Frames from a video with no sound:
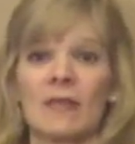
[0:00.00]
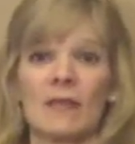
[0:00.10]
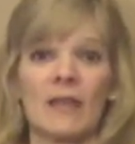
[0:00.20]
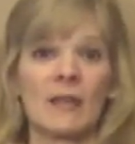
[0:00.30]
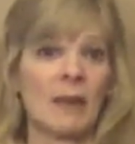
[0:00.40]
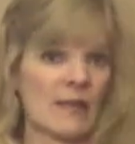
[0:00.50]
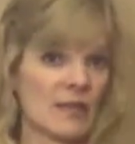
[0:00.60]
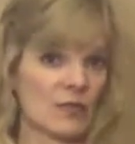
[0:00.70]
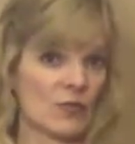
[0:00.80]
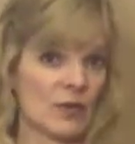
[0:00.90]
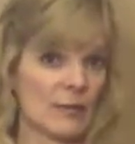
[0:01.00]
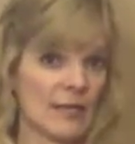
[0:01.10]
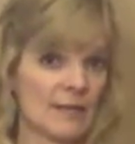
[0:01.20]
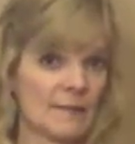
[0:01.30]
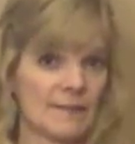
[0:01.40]
Think about this for a
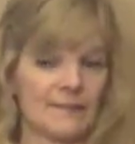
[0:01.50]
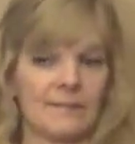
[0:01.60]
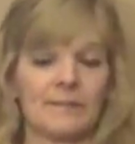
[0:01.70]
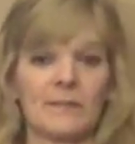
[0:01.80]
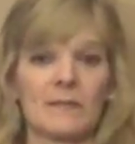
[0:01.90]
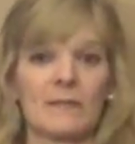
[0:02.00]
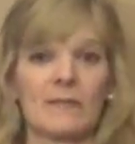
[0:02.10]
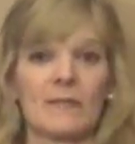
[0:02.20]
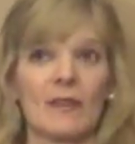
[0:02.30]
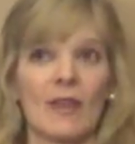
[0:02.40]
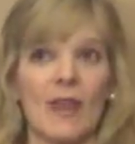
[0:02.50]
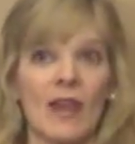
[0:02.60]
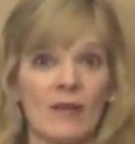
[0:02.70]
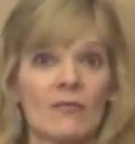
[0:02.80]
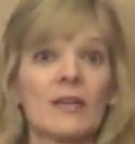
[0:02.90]
minute.
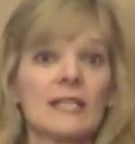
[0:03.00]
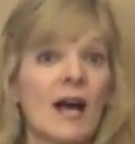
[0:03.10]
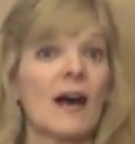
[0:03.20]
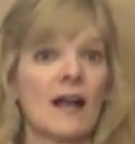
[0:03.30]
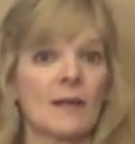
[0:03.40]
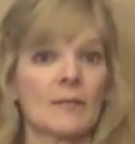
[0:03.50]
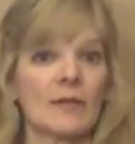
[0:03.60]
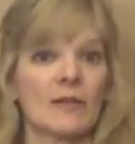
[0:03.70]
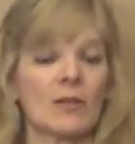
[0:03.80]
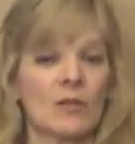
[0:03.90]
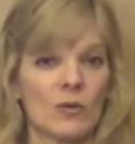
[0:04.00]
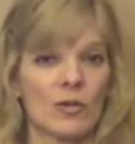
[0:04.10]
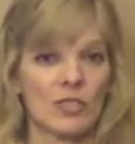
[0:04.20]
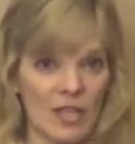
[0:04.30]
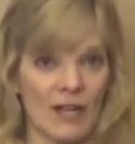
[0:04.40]
Every time
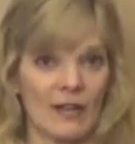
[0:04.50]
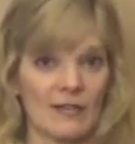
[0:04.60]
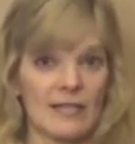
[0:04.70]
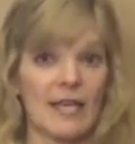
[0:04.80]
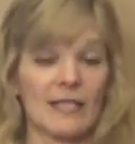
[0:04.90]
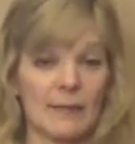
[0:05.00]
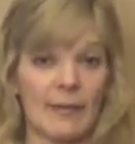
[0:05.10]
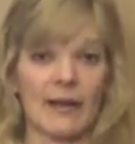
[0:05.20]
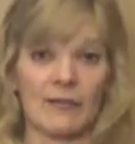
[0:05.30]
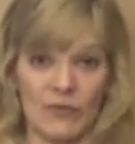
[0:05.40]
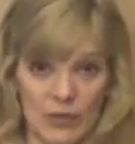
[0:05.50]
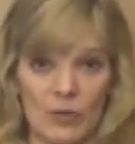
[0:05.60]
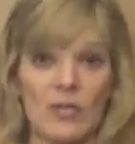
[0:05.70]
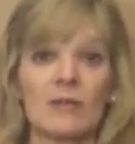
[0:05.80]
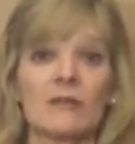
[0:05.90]
your child takes a bite of
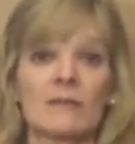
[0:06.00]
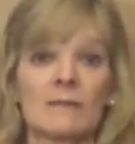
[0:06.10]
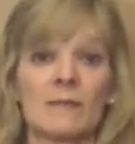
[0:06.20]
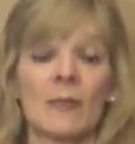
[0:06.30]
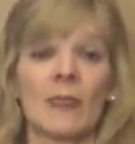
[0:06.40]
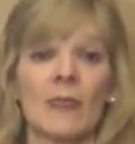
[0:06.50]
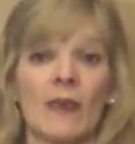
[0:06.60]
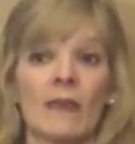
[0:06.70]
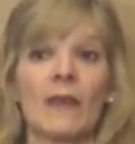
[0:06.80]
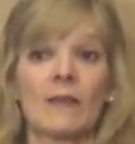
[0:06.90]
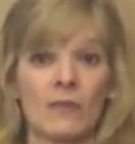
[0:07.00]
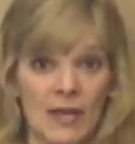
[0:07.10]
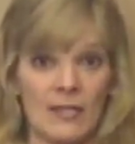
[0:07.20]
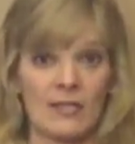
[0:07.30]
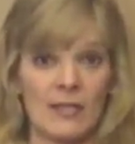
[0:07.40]
food, they
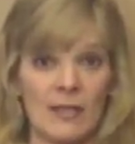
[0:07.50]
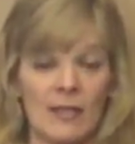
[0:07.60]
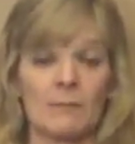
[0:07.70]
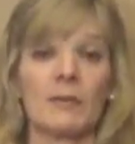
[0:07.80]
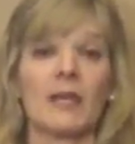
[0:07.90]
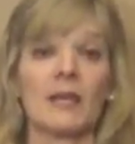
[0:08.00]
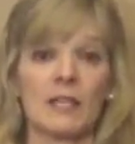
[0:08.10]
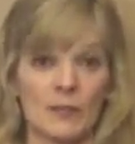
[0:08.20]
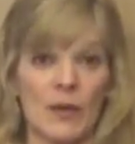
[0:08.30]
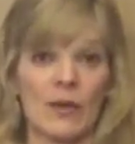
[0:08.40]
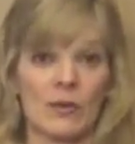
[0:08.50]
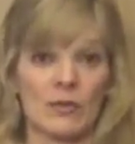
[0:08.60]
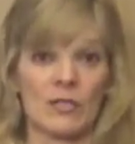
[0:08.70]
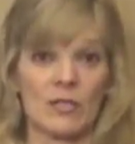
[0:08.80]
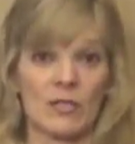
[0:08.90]
risk being
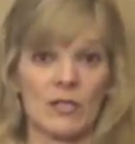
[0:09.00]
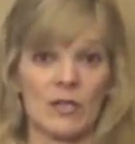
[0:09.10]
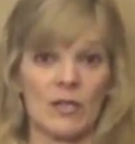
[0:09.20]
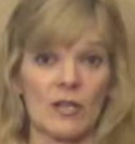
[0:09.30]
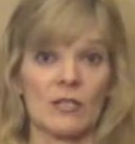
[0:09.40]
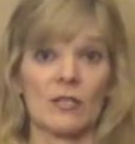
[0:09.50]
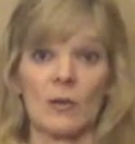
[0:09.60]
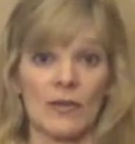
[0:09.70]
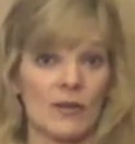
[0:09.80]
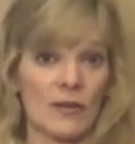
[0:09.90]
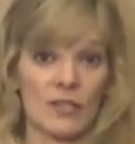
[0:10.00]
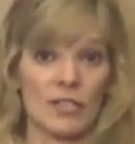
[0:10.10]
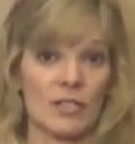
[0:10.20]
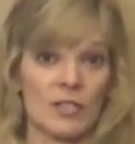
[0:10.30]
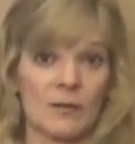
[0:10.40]
exposed to what they're
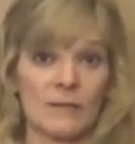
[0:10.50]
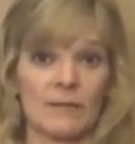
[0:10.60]
allergic to.